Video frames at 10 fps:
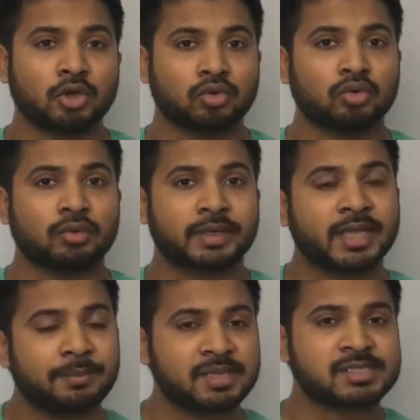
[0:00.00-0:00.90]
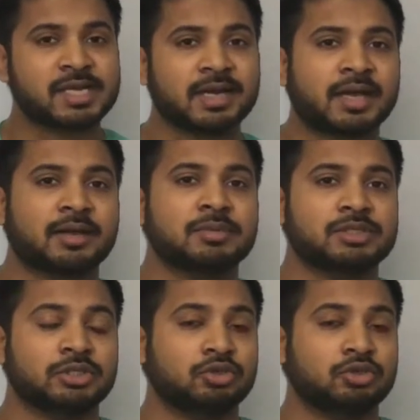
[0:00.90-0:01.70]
to keep inside the RBC.